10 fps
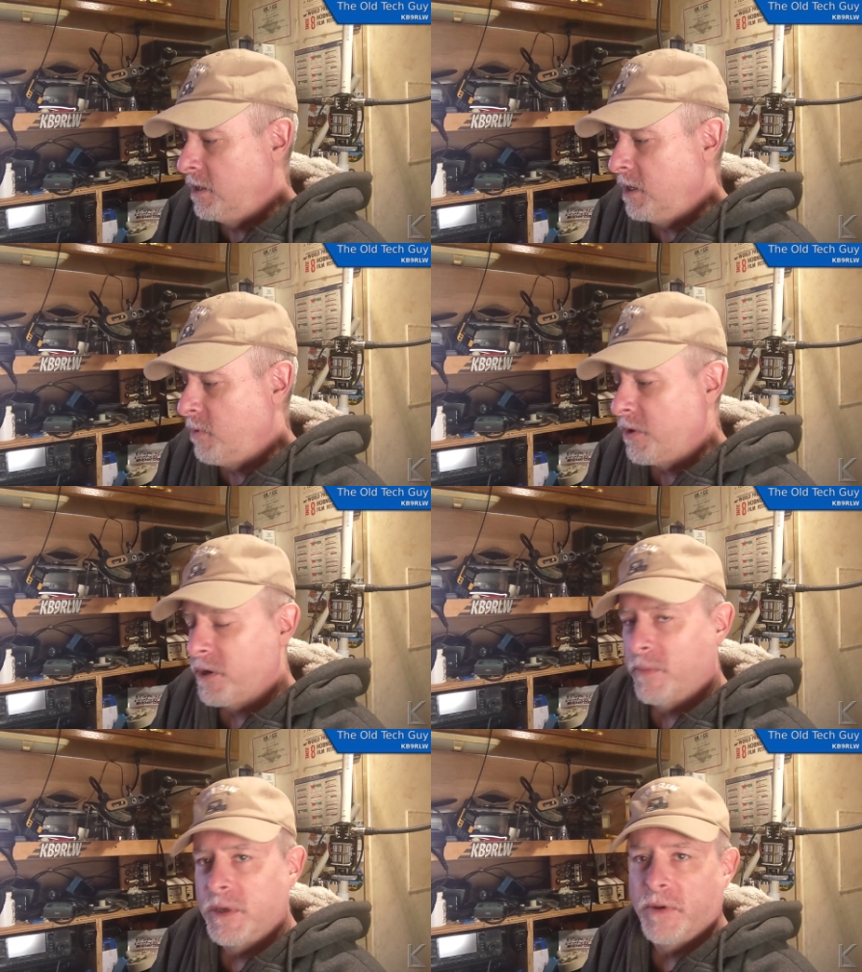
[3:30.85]
um, or
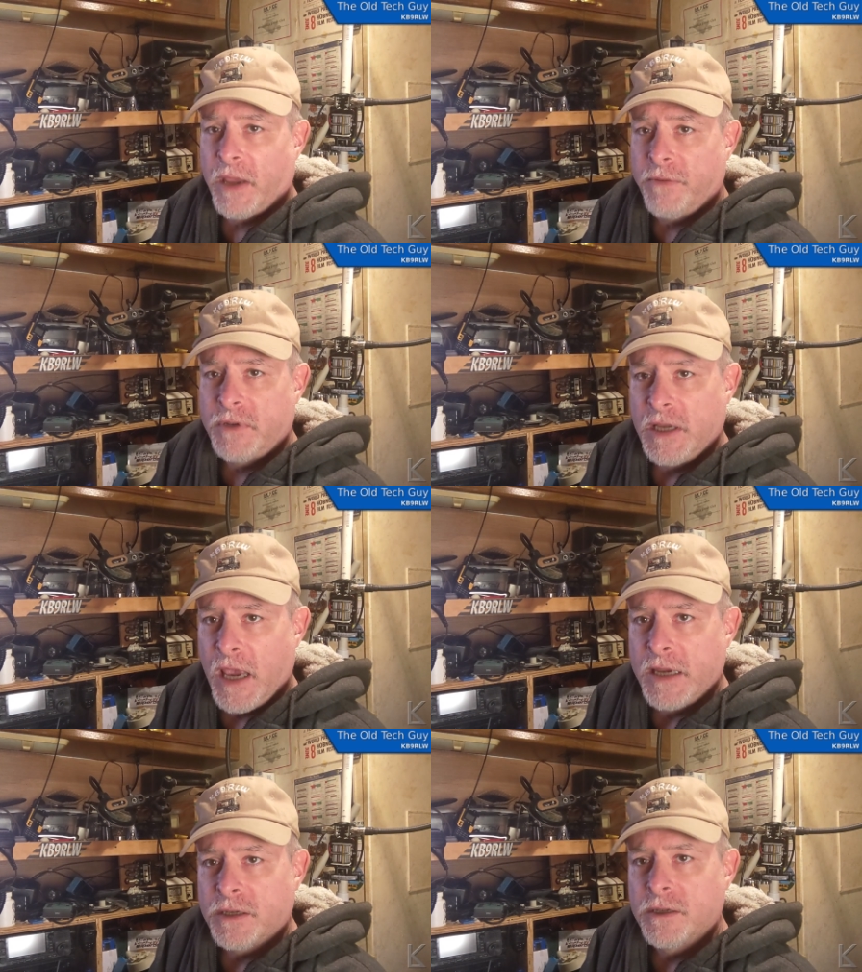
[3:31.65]
you're going to be doing
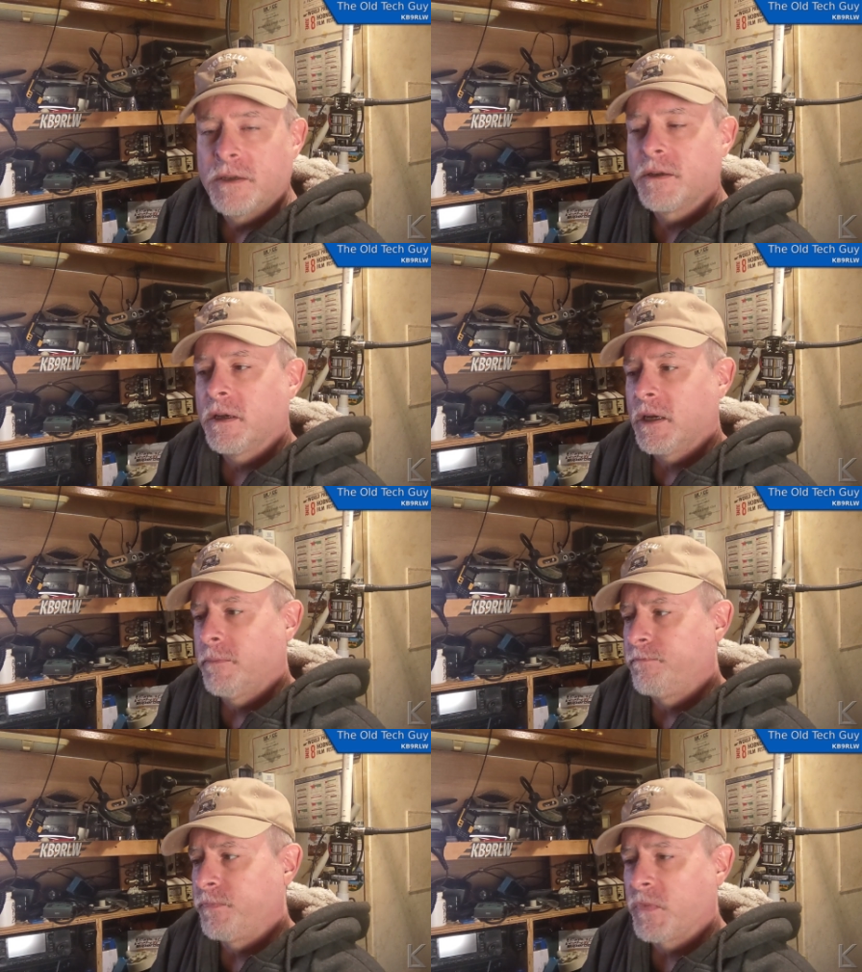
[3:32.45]
FT8,
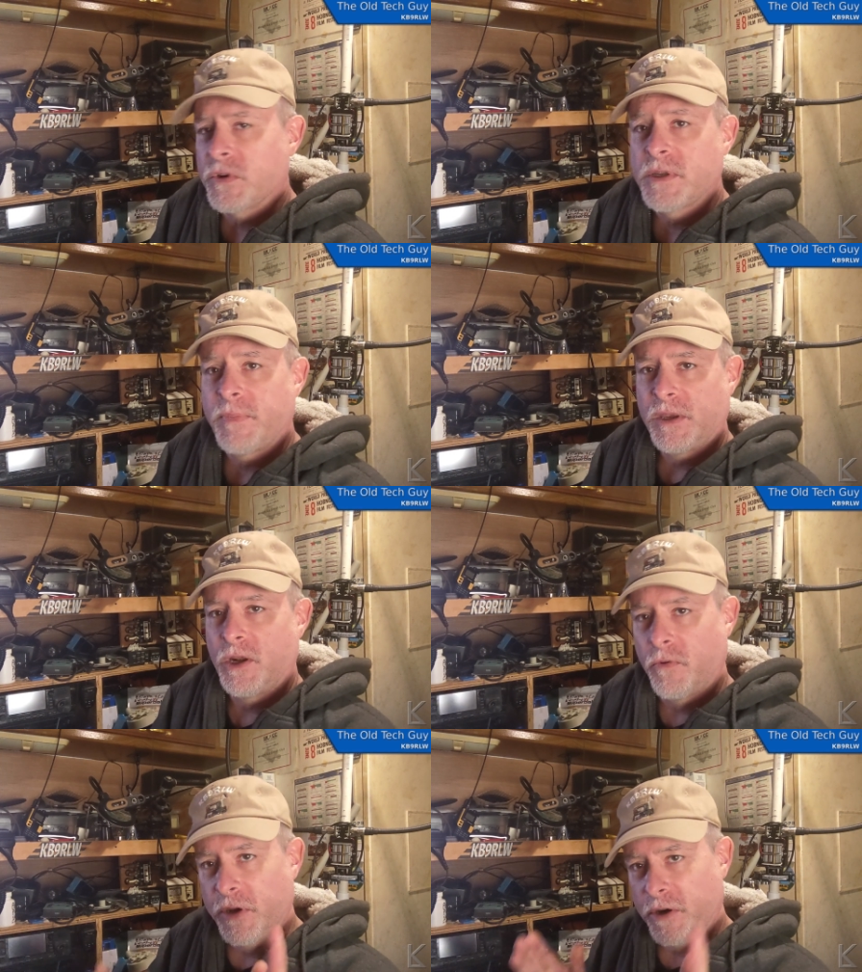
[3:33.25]
um, or something,
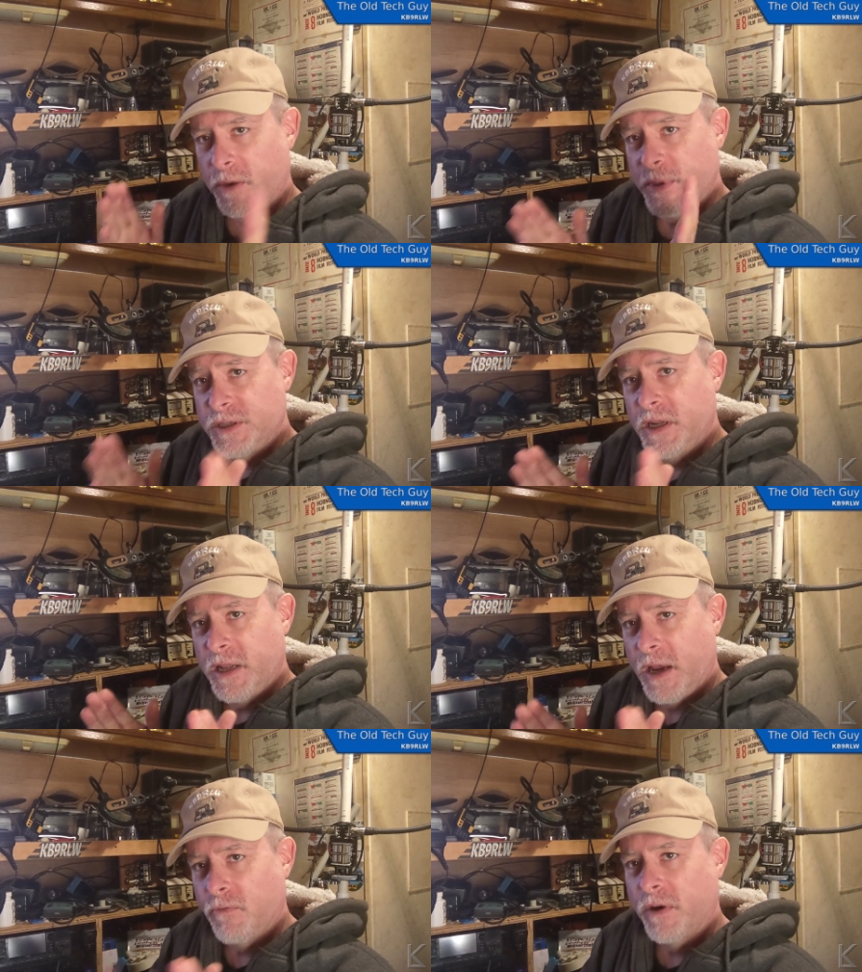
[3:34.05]
you know, where you're going to be
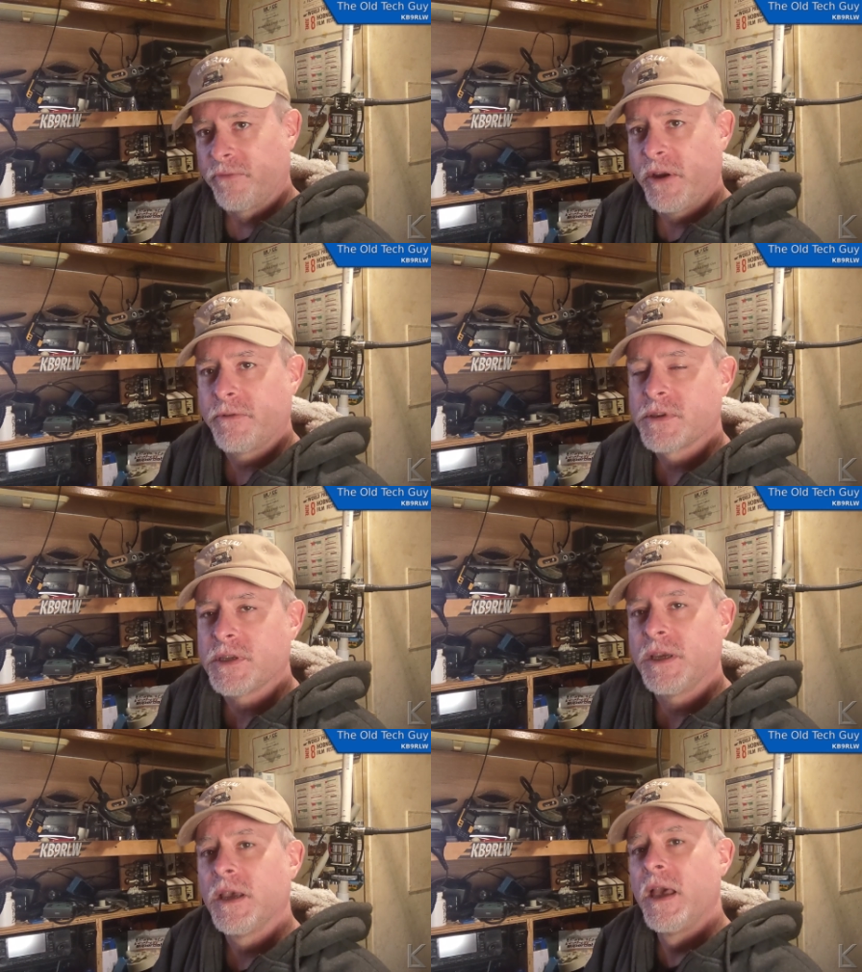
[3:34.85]
sitting on one
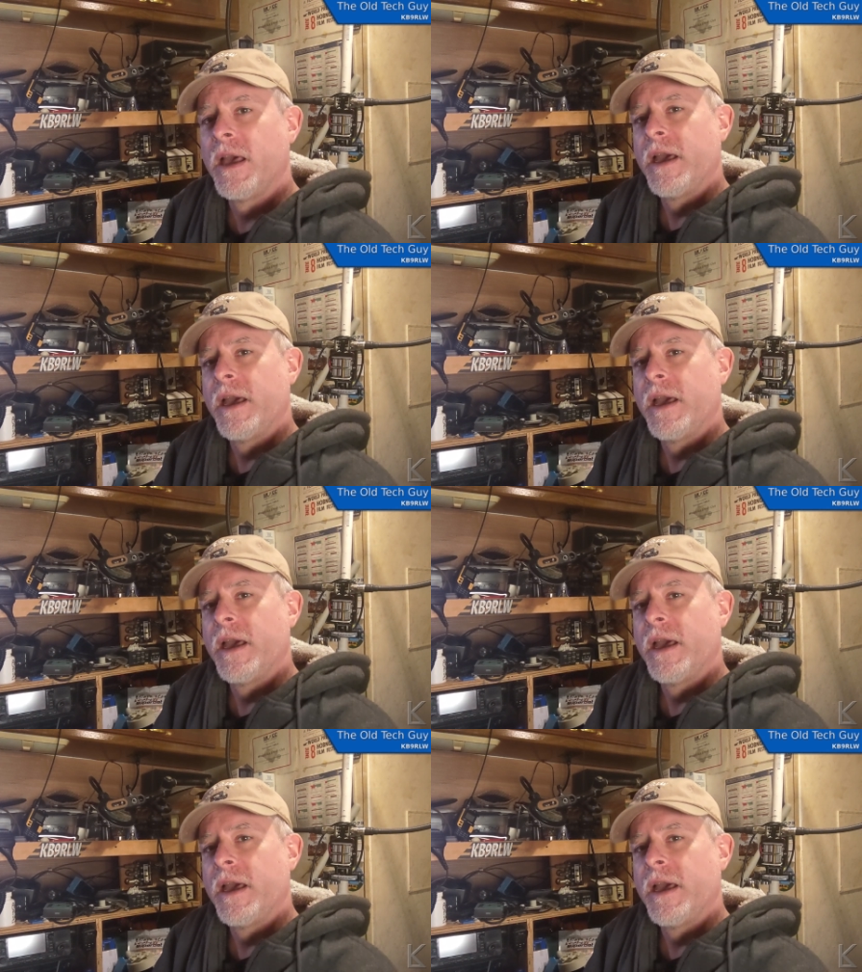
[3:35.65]
frequency,